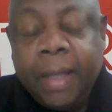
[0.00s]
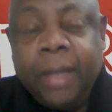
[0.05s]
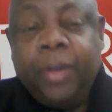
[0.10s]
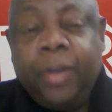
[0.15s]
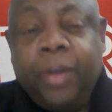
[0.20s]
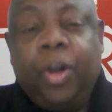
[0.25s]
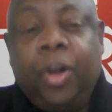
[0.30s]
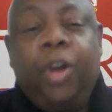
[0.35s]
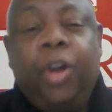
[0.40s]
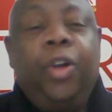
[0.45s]

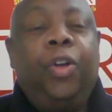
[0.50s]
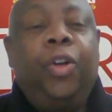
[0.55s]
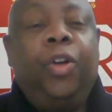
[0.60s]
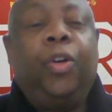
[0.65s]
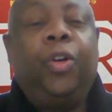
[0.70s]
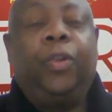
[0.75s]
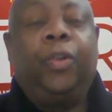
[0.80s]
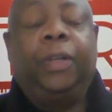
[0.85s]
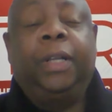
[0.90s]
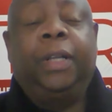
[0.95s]

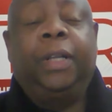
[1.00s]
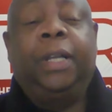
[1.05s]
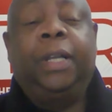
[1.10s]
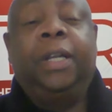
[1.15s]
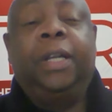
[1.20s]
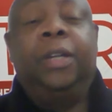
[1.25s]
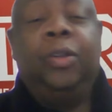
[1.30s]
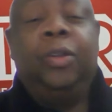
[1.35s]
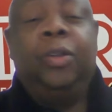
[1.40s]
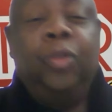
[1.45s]
No.
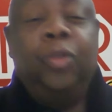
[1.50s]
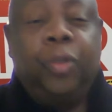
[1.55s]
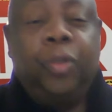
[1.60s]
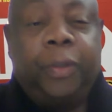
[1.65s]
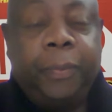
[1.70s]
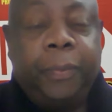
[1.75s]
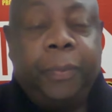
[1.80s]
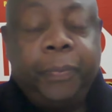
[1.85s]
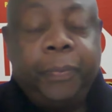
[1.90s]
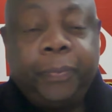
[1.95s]

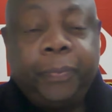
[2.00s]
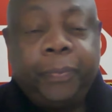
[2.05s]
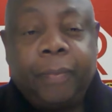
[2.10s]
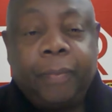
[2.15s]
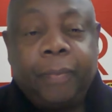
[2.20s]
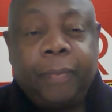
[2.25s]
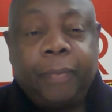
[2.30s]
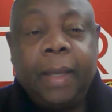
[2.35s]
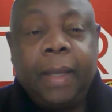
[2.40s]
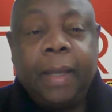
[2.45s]
Look,
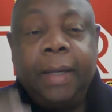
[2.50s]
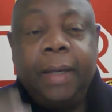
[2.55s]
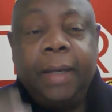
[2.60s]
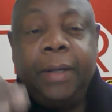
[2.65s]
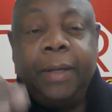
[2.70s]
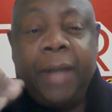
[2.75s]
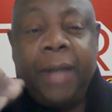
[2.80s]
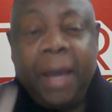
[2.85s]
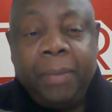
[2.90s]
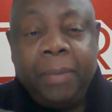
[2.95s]

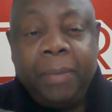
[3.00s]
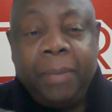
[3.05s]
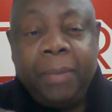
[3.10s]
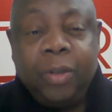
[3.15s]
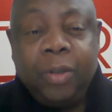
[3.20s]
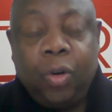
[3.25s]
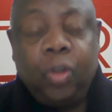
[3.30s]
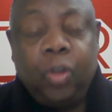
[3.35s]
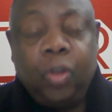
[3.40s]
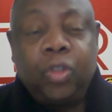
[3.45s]

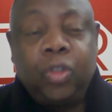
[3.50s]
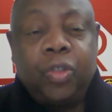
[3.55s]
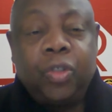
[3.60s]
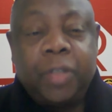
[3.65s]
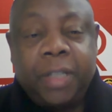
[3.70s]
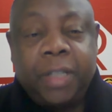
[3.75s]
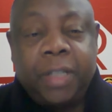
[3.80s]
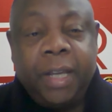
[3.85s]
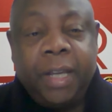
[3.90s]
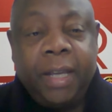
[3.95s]
Nabi also
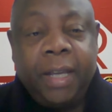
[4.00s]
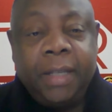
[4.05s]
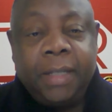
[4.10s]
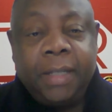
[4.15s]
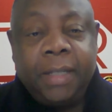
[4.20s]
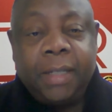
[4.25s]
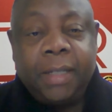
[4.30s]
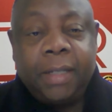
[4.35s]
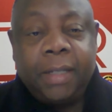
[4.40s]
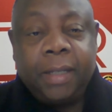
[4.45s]

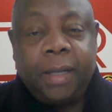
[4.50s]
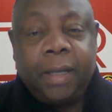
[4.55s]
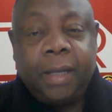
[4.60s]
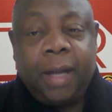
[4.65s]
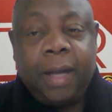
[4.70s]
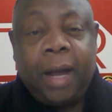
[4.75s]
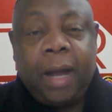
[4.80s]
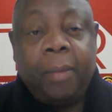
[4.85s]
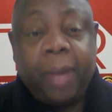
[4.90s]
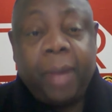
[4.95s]
says,
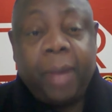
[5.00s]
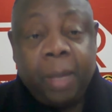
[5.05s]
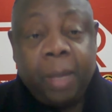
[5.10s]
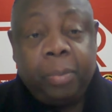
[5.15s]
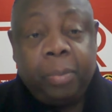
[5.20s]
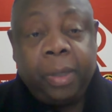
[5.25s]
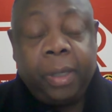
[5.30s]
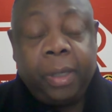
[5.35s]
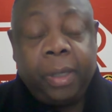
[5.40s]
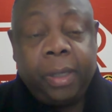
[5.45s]
I'm
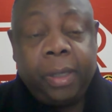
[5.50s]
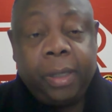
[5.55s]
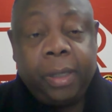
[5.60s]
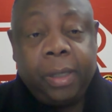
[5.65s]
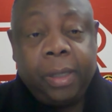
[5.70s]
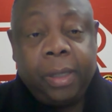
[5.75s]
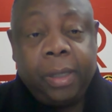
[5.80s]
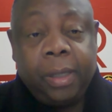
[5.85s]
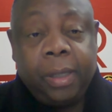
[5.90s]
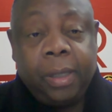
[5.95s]
happy.
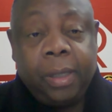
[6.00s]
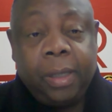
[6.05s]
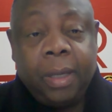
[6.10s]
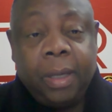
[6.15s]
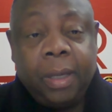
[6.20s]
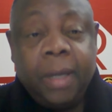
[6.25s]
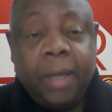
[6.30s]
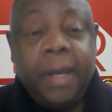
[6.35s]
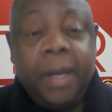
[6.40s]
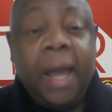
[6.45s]

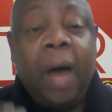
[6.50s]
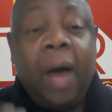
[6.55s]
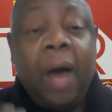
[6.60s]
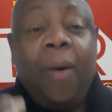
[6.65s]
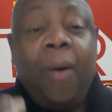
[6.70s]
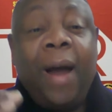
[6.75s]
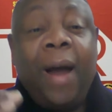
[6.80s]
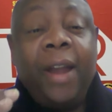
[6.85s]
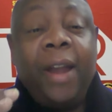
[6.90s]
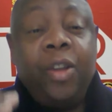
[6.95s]

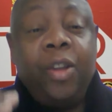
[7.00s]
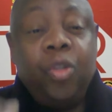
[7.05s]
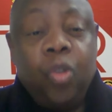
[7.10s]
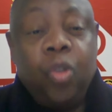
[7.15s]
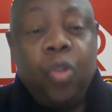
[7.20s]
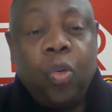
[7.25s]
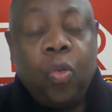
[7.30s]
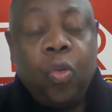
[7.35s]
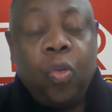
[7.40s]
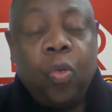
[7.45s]
Now I
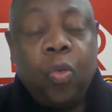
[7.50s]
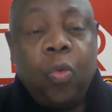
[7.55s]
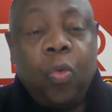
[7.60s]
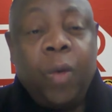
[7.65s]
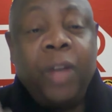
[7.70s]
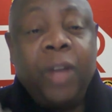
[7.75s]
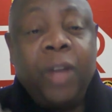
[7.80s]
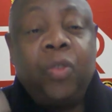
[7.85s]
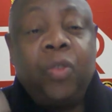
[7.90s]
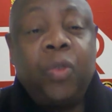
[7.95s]
know
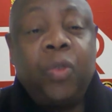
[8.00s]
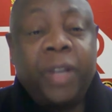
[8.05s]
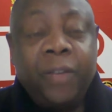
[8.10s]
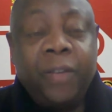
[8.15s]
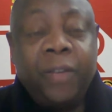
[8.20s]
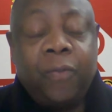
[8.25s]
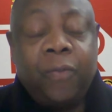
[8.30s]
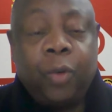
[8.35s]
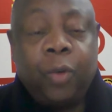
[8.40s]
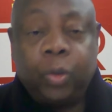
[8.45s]
where to
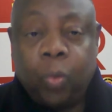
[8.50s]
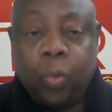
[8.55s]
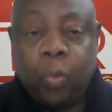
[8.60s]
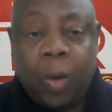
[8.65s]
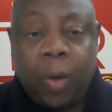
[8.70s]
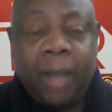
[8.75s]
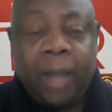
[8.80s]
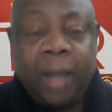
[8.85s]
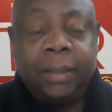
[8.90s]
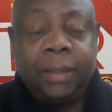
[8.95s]
reinforce.
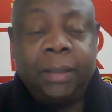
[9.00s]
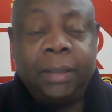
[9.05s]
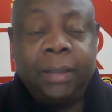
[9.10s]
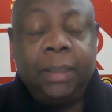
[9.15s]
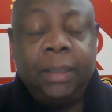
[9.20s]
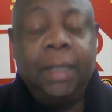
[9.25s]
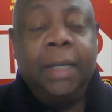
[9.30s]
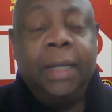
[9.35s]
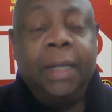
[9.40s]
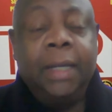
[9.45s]
1.
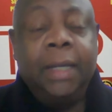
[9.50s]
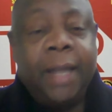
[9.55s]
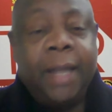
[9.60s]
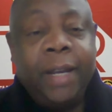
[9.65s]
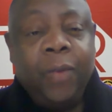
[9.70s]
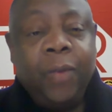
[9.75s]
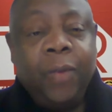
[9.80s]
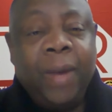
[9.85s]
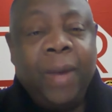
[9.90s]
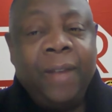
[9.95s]
Then
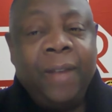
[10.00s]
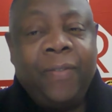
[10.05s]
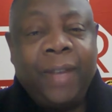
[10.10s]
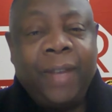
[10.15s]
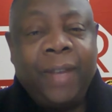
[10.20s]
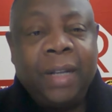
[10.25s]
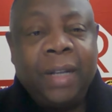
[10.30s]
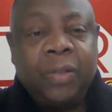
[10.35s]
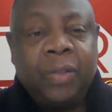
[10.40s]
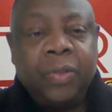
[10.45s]
he went
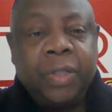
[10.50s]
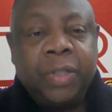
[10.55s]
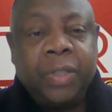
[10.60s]
further.